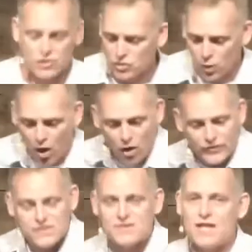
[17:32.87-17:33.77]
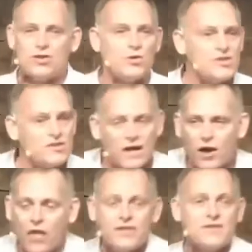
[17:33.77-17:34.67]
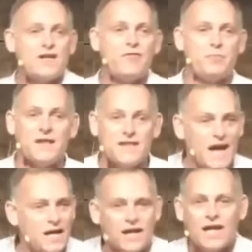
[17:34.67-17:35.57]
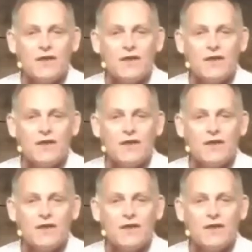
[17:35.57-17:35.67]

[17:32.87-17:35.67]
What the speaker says: you can know all these things, you can study all this stuff, but in the end,